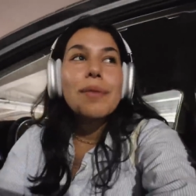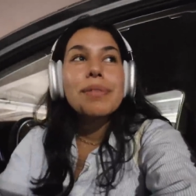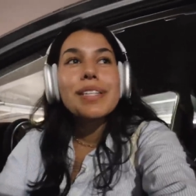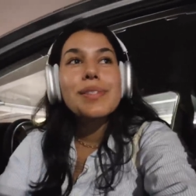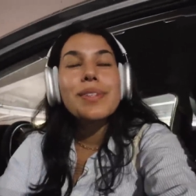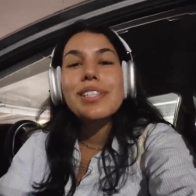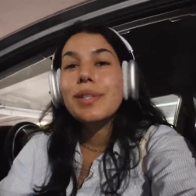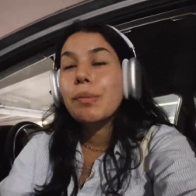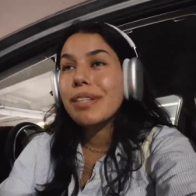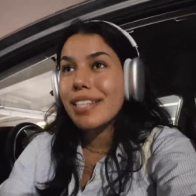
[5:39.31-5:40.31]
This one's a
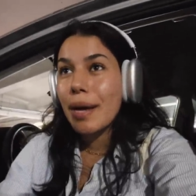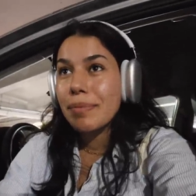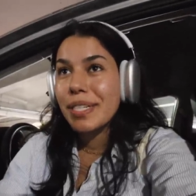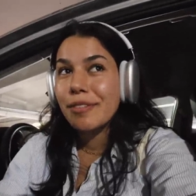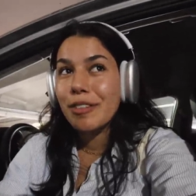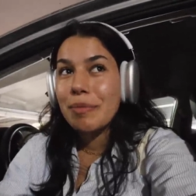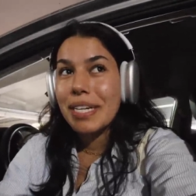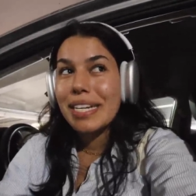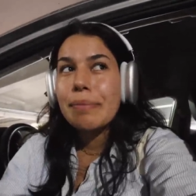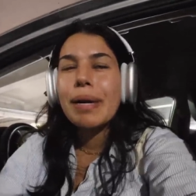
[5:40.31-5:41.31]
little bit tempting for
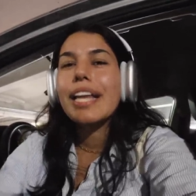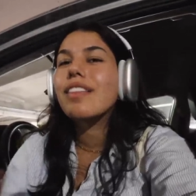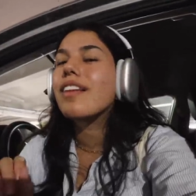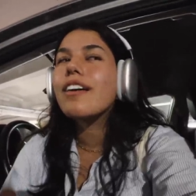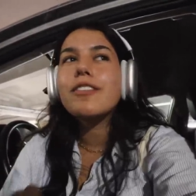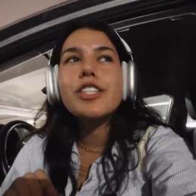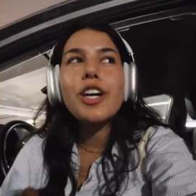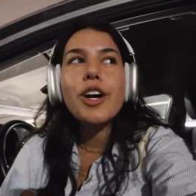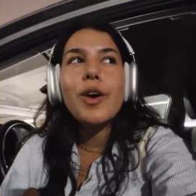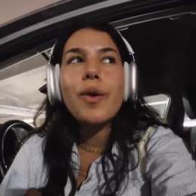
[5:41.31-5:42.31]
me, but I love to
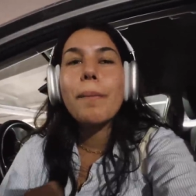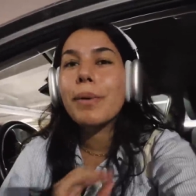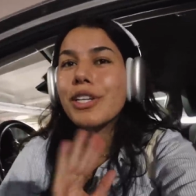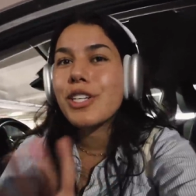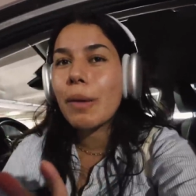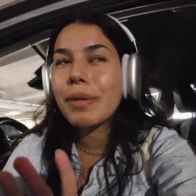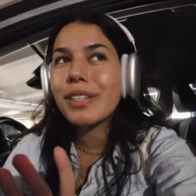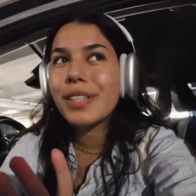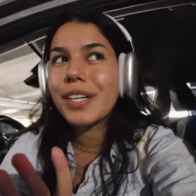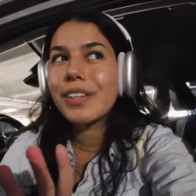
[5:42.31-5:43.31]
go book shopping
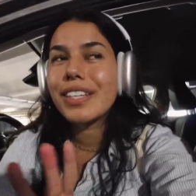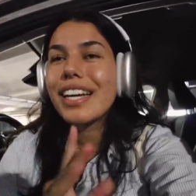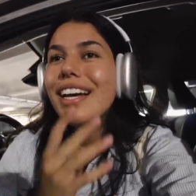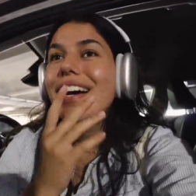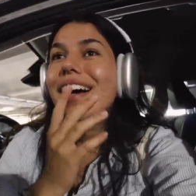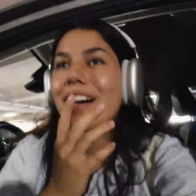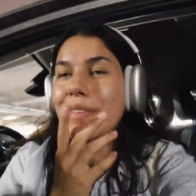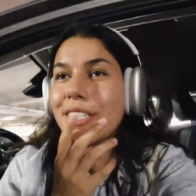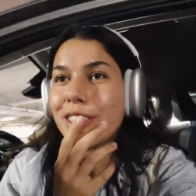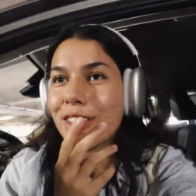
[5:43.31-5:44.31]
alone. I'm
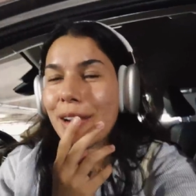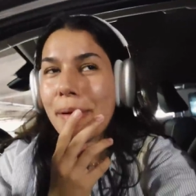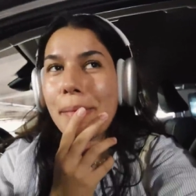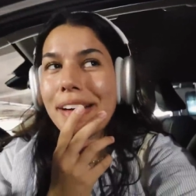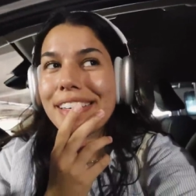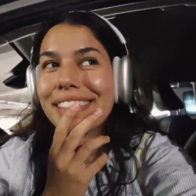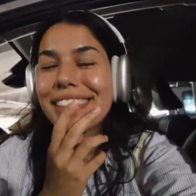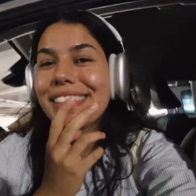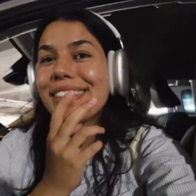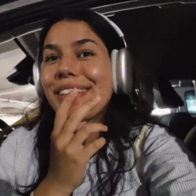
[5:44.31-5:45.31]
gonna try my
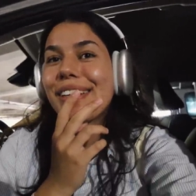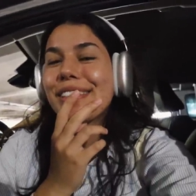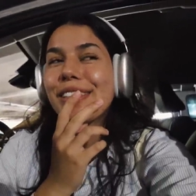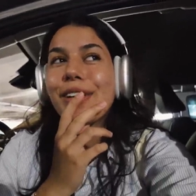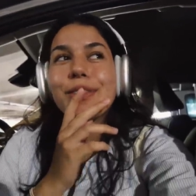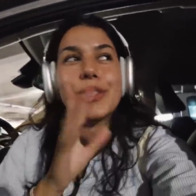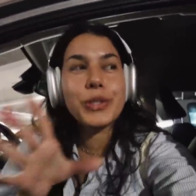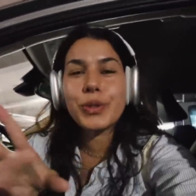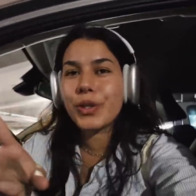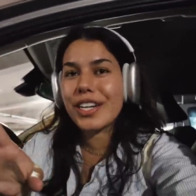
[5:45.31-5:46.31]
best not to go
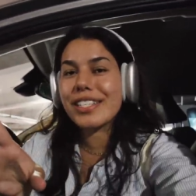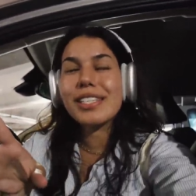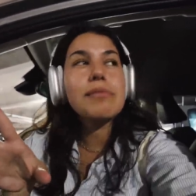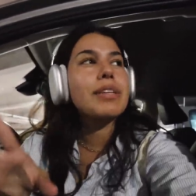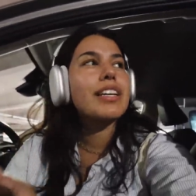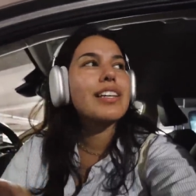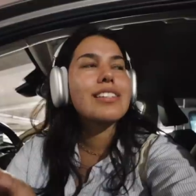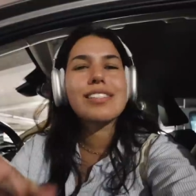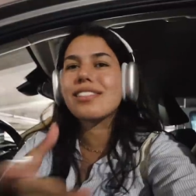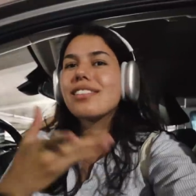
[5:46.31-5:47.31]
too crazy
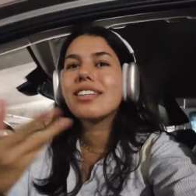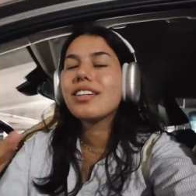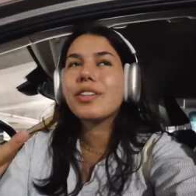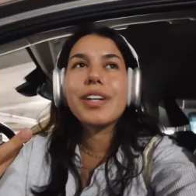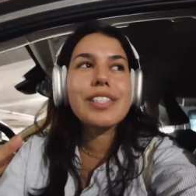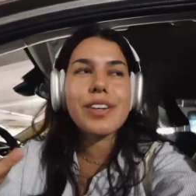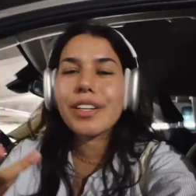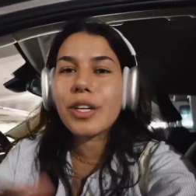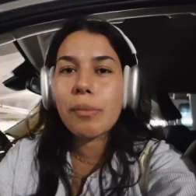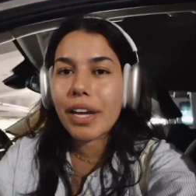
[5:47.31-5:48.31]
because you guys
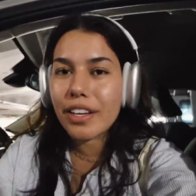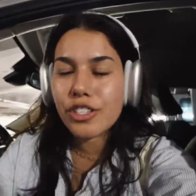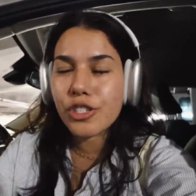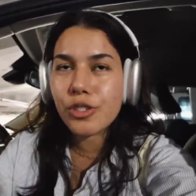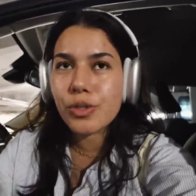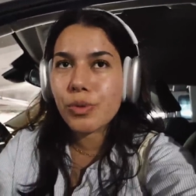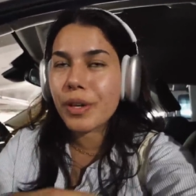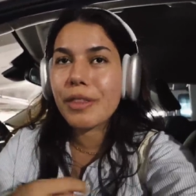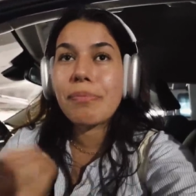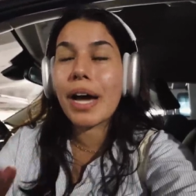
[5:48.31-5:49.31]
already know my issues
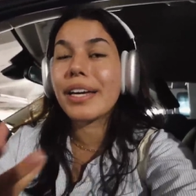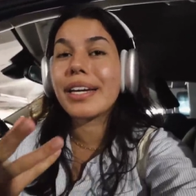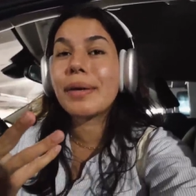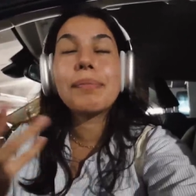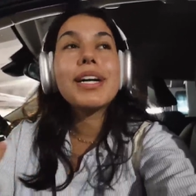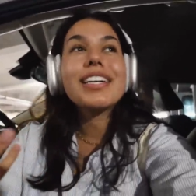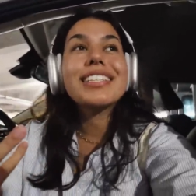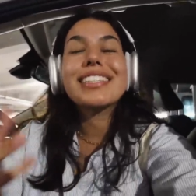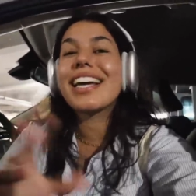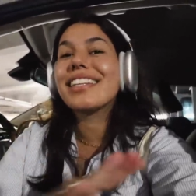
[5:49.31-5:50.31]
with buying books
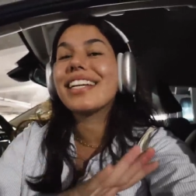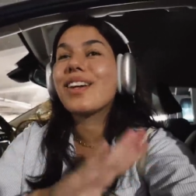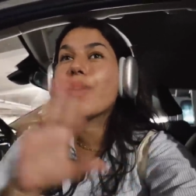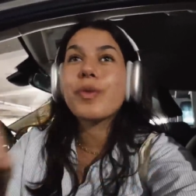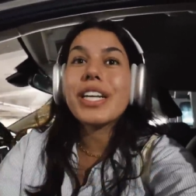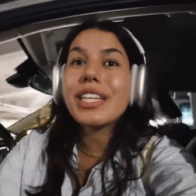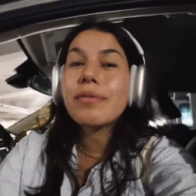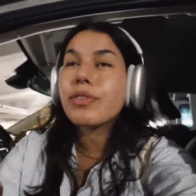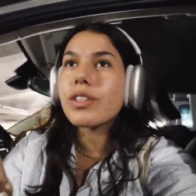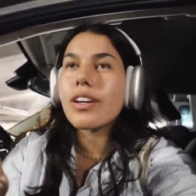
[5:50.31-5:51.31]
and then not reading
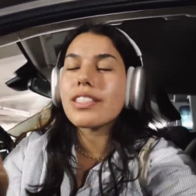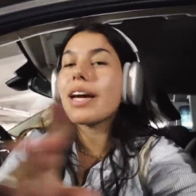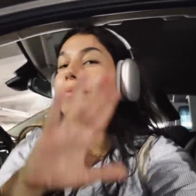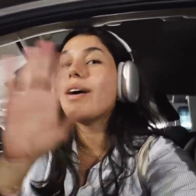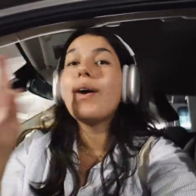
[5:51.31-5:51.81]
them for a long time,